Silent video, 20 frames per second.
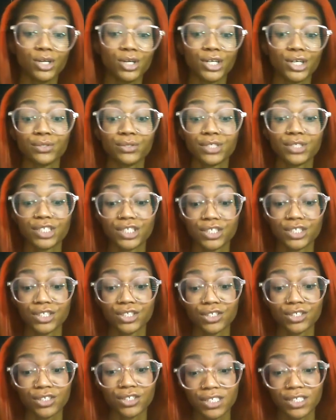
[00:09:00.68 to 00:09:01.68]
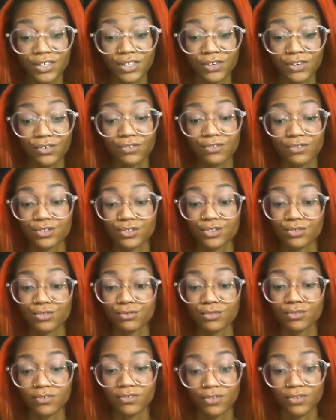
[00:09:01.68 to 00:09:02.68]
nourishing yourself, the
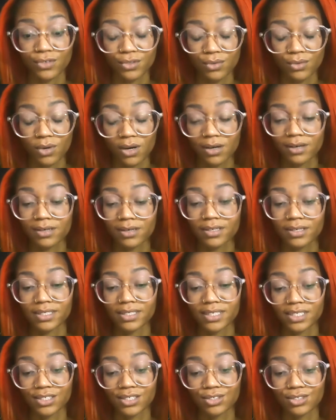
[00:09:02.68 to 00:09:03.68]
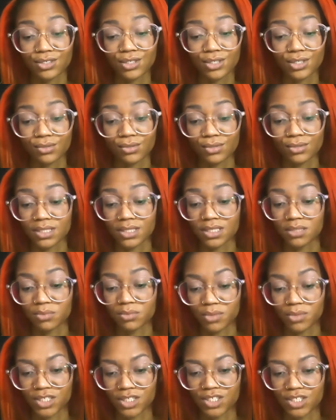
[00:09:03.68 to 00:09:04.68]
truth of who you are, again, your soul's
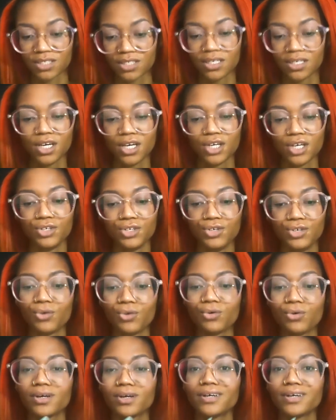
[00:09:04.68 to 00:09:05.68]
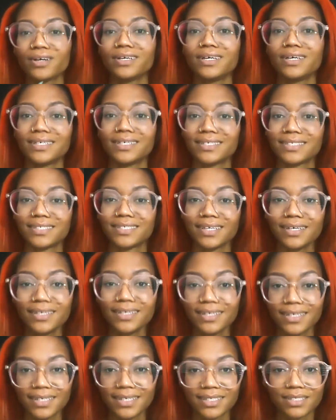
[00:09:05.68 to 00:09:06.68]
expression, your
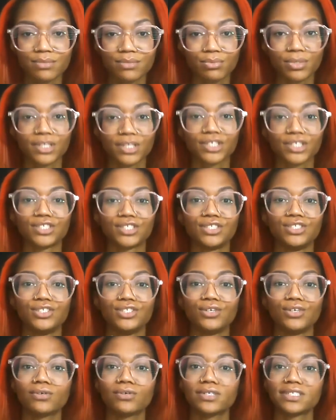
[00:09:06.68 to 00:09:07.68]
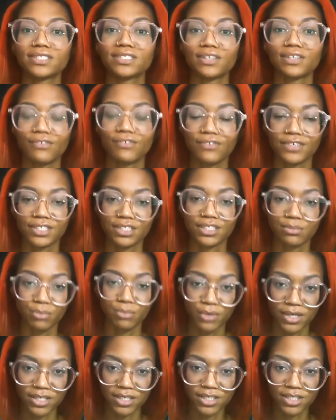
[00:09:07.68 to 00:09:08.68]
sun expression, your self
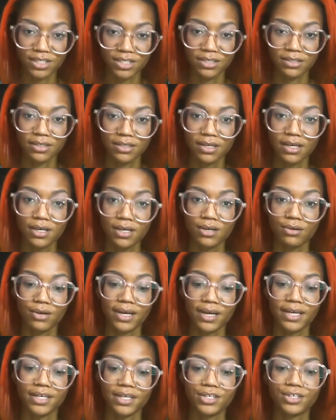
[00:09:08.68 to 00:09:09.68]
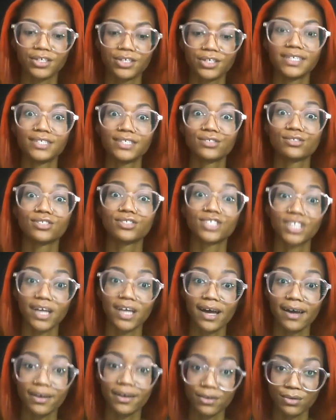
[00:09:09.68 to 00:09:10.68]
expression, all right, your inner
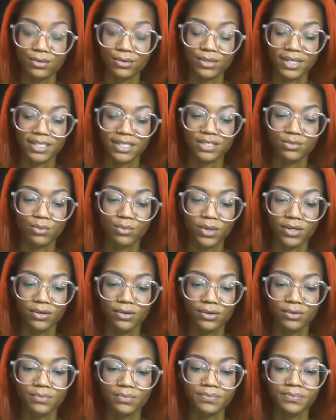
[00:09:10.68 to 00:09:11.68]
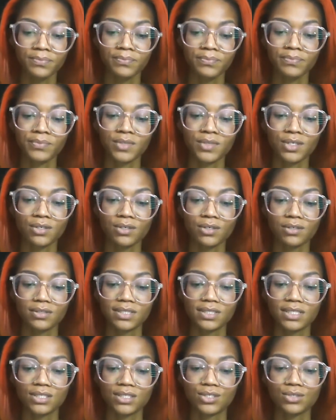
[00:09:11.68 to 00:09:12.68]
child as well. You
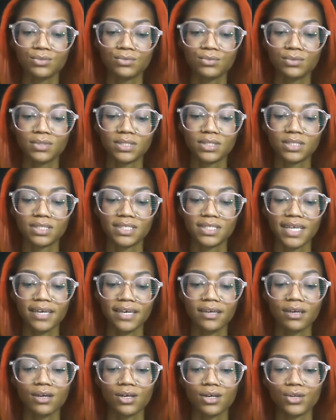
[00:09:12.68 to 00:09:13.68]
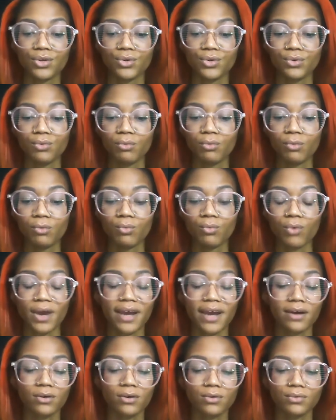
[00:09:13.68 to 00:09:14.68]
know, do taking a new
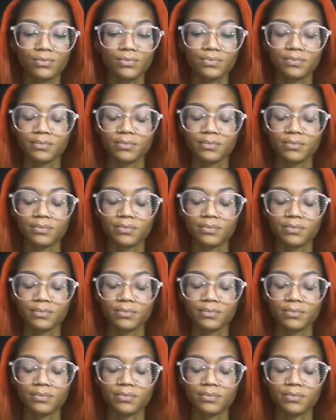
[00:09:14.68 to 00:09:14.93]
route,